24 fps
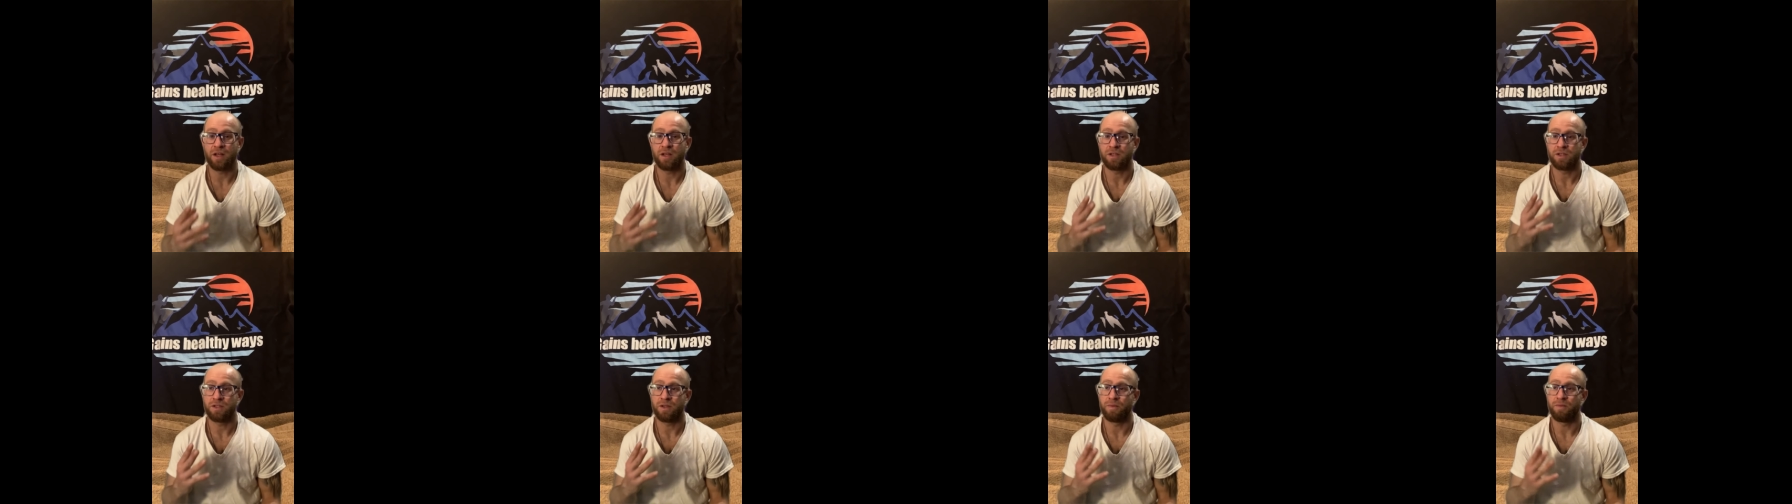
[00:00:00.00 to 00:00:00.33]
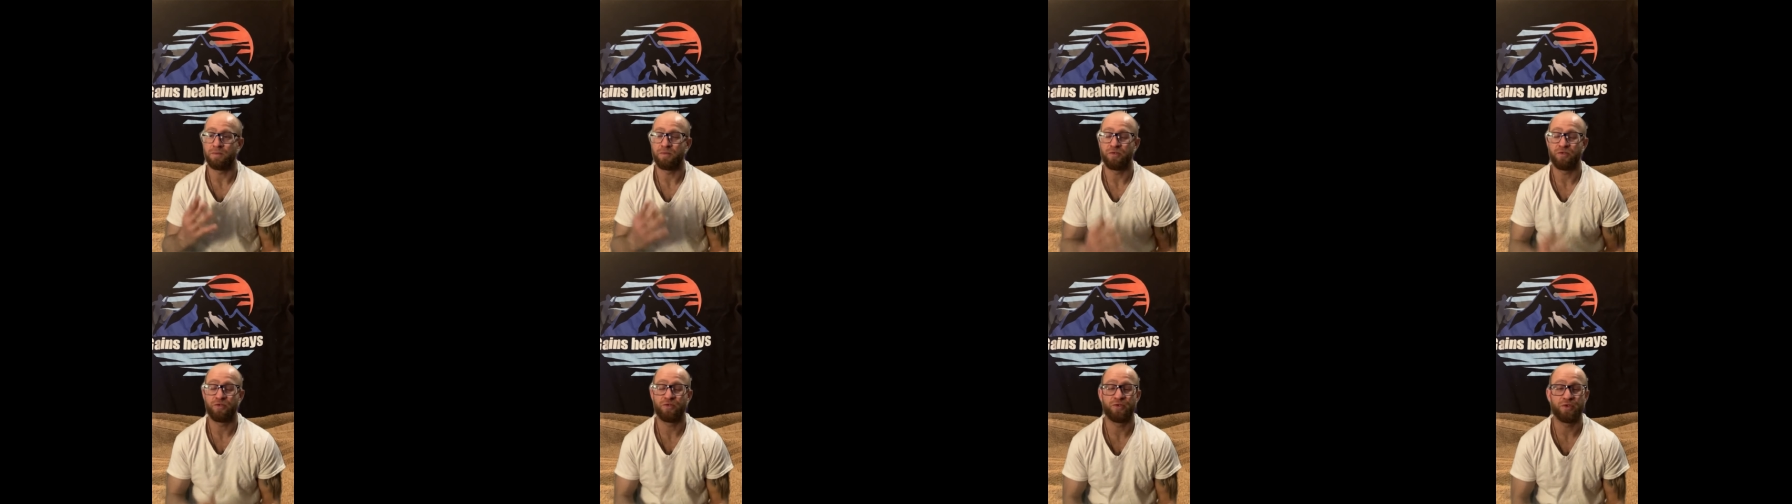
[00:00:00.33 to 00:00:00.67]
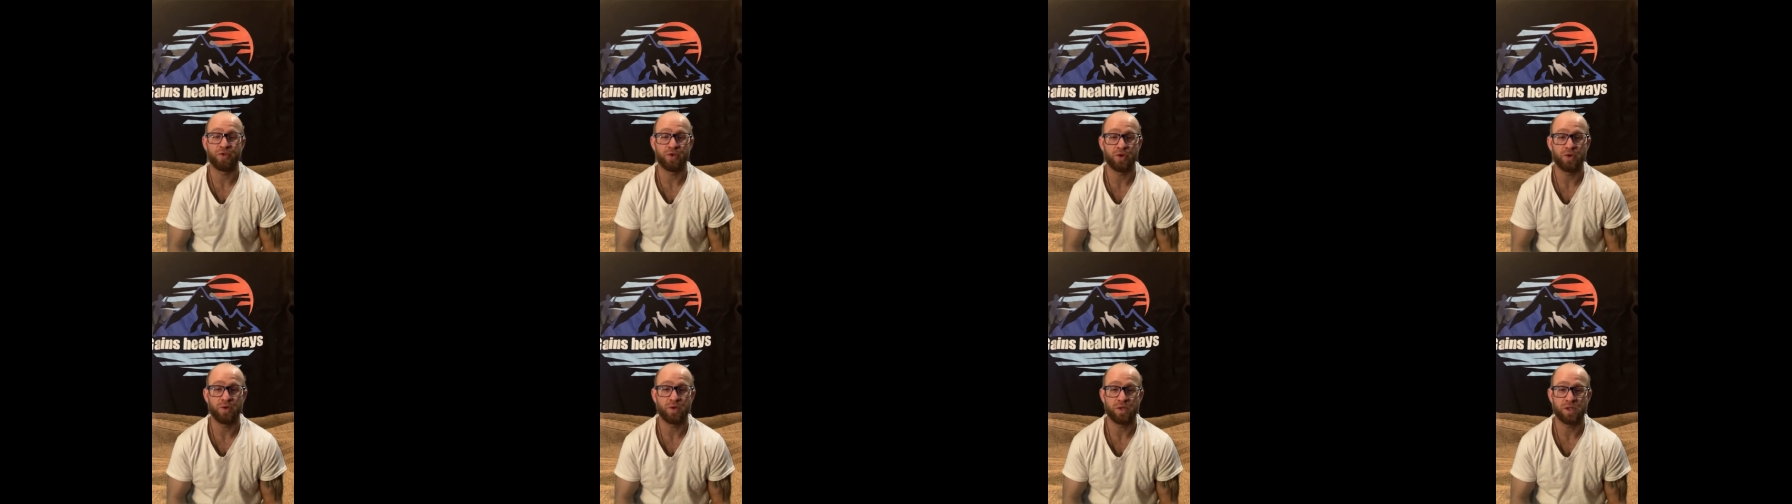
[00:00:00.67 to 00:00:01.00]
some
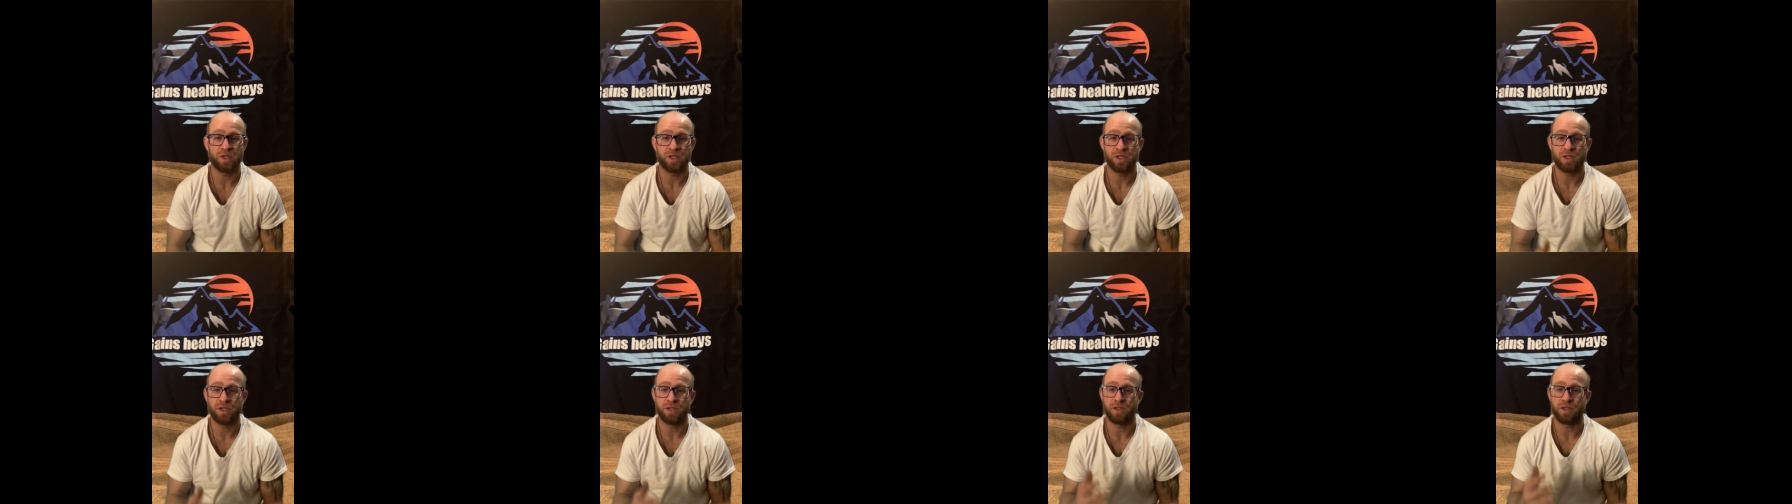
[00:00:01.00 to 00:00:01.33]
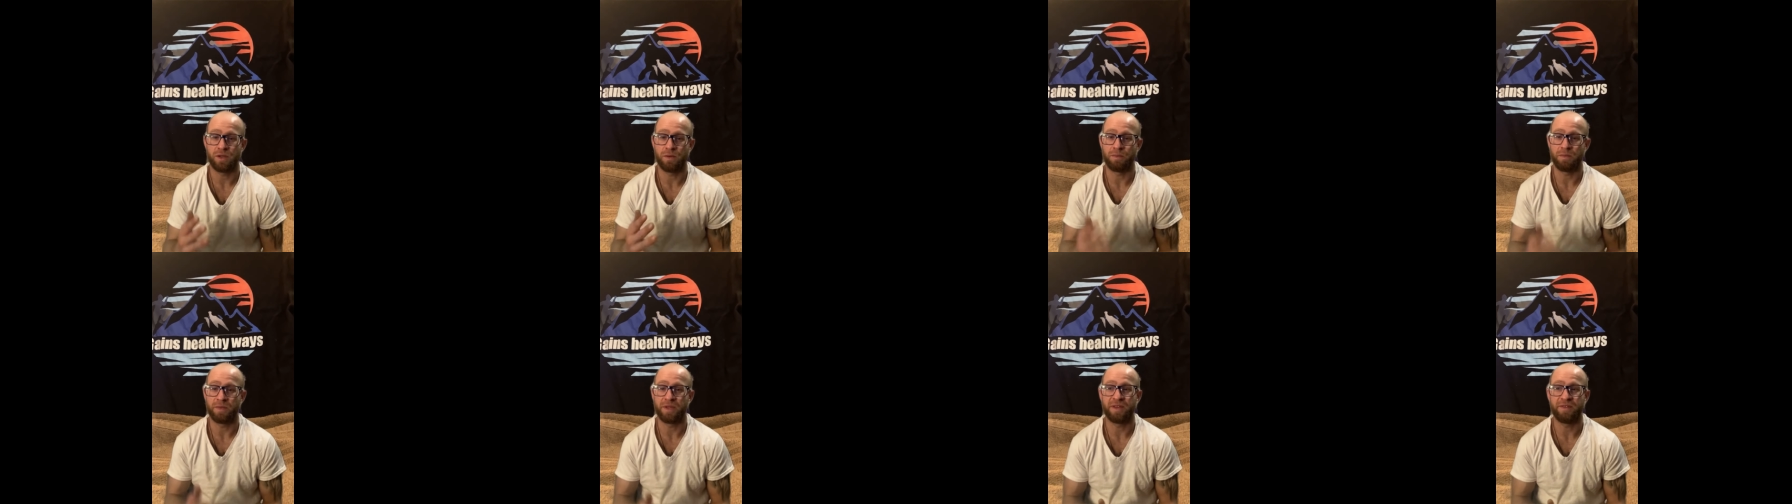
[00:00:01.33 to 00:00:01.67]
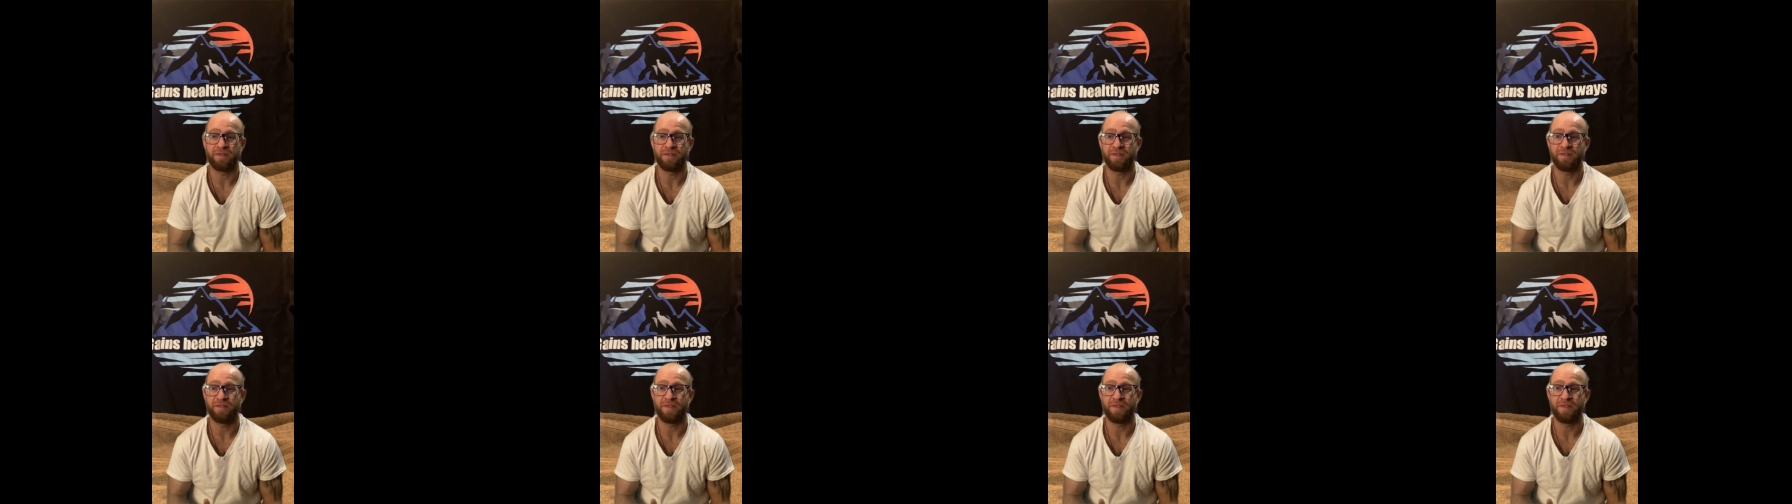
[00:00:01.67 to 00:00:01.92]
fruits, some leafy